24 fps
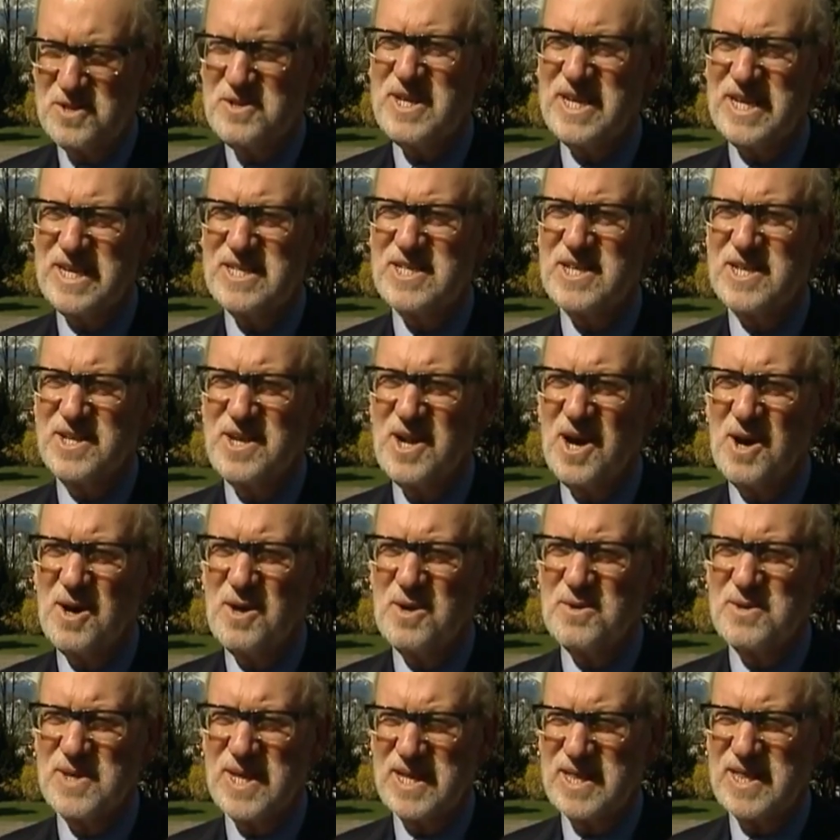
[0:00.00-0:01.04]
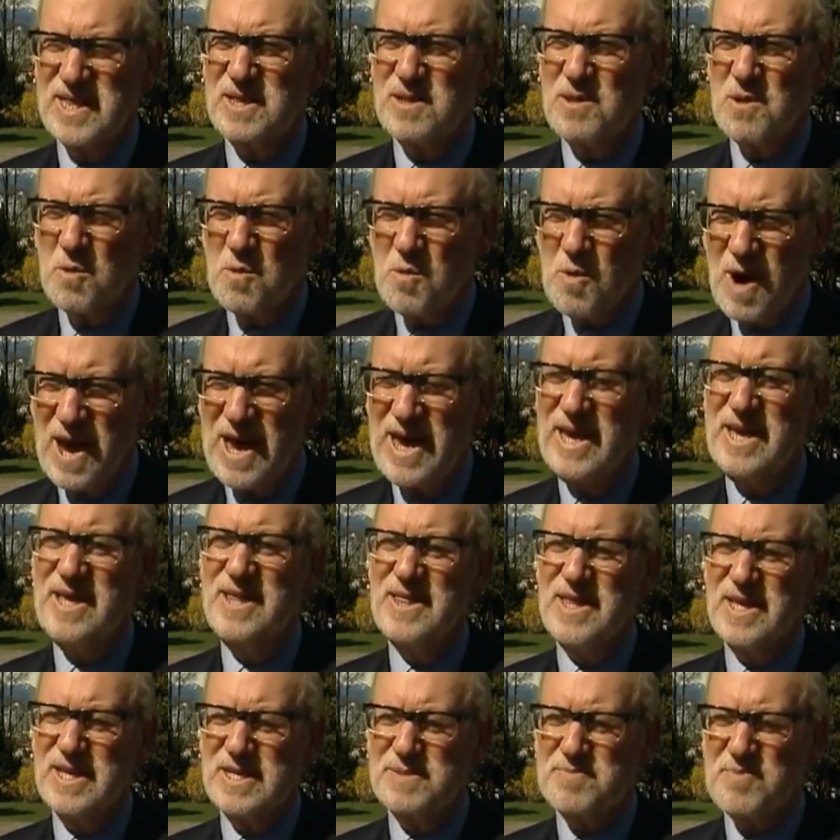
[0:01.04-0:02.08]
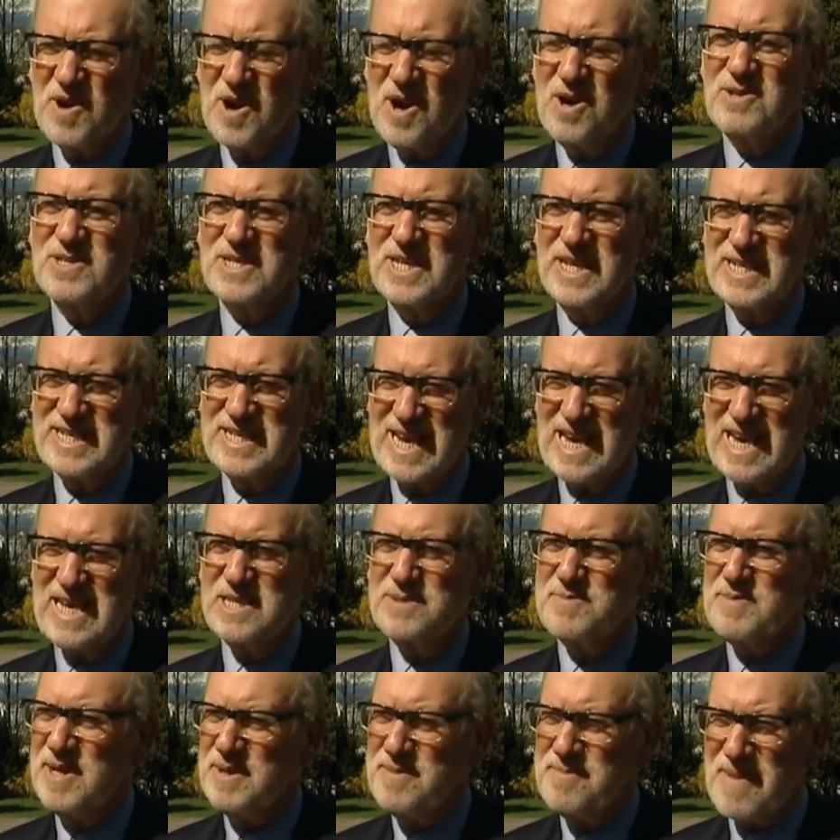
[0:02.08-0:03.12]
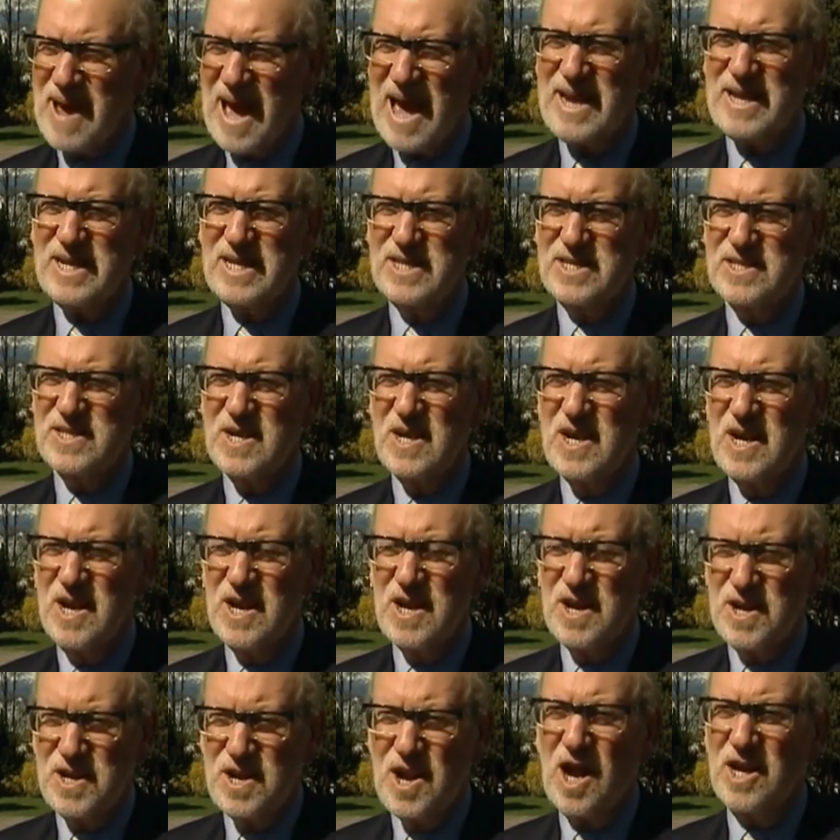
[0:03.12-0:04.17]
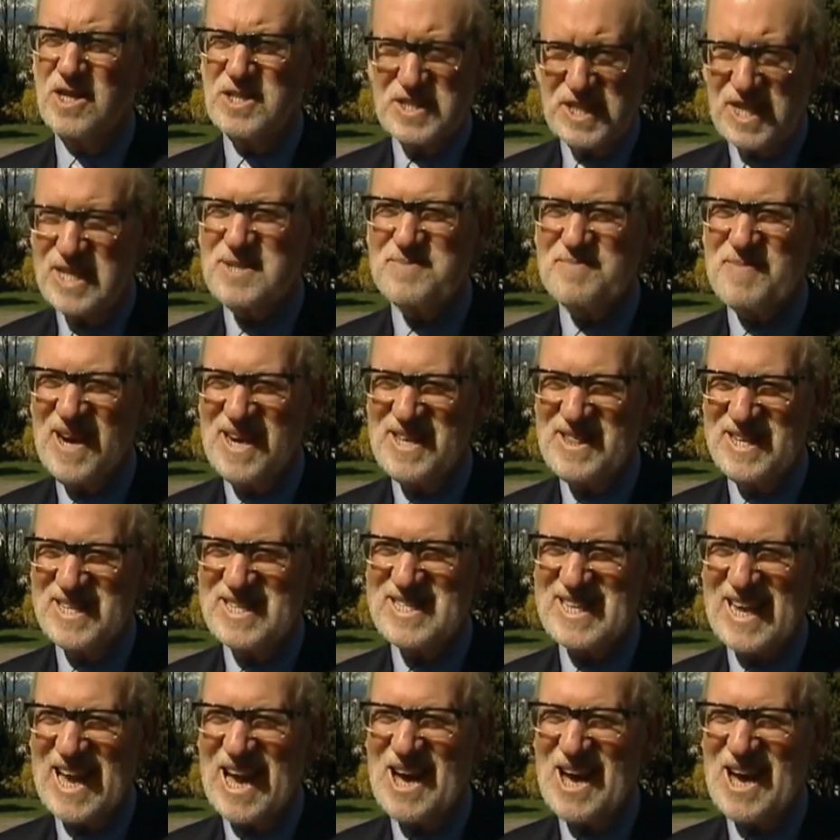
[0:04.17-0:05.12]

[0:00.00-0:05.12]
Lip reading: do need to know that the way this project has been managed, not just by this